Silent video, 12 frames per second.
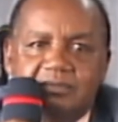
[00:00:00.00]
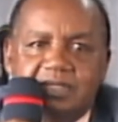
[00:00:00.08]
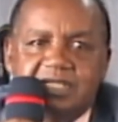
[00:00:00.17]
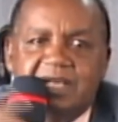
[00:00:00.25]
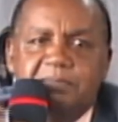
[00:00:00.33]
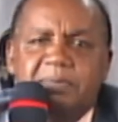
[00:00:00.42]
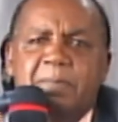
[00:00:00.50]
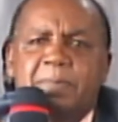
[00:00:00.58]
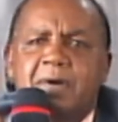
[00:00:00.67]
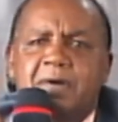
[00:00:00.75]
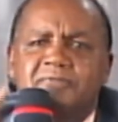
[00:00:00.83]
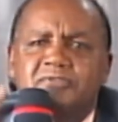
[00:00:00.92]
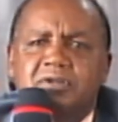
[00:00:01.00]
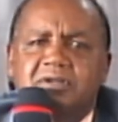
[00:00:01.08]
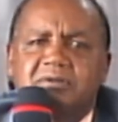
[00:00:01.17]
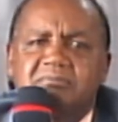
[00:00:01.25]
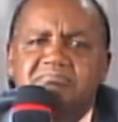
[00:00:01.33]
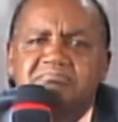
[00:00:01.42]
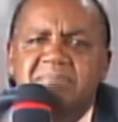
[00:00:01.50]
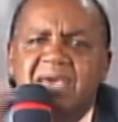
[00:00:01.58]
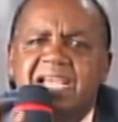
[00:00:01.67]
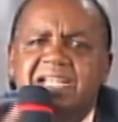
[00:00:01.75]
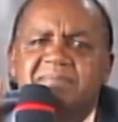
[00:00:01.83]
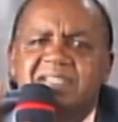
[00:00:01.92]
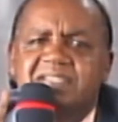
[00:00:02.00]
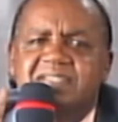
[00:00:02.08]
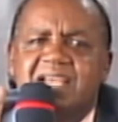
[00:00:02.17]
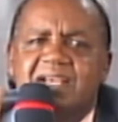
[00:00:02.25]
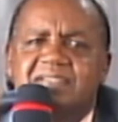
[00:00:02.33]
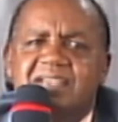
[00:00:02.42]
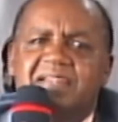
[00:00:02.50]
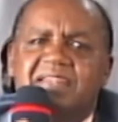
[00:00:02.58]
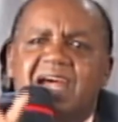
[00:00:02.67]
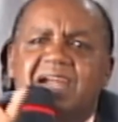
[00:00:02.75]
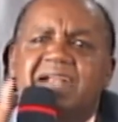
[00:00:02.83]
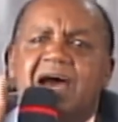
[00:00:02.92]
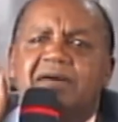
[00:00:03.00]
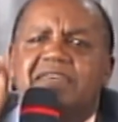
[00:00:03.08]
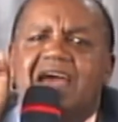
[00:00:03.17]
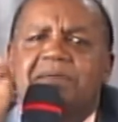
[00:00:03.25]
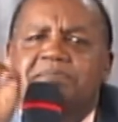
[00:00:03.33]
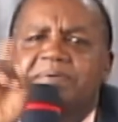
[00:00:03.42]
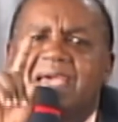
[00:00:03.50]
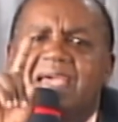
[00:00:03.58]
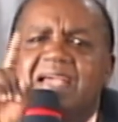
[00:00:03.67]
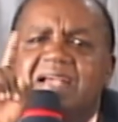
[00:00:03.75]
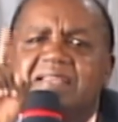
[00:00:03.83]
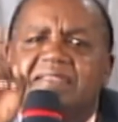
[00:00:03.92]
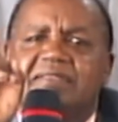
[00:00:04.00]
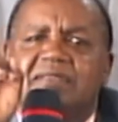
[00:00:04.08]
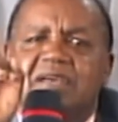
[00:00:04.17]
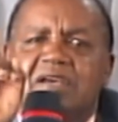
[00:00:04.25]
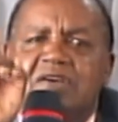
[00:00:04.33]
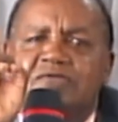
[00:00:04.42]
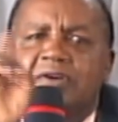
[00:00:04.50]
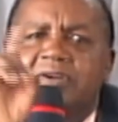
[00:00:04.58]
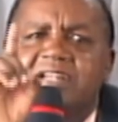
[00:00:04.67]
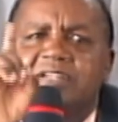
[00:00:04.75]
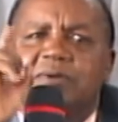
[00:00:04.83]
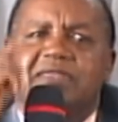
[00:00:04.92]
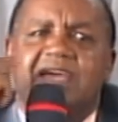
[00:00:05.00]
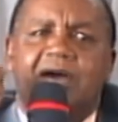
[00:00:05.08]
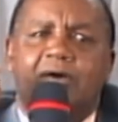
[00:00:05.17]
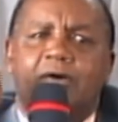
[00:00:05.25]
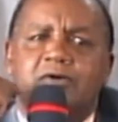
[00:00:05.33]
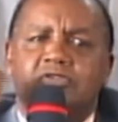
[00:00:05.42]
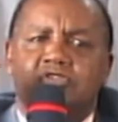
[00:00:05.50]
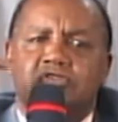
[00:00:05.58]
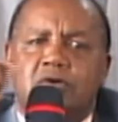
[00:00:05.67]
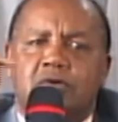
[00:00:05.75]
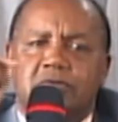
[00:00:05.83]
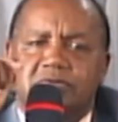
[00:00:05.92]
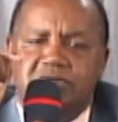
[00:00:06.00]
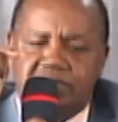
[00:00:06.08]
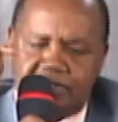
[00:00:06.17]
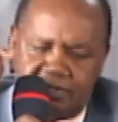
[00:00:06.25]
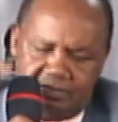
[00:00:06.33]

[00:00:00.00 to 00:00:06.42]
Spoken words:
Some people have made mistakes and now they are paying for it with their own souls.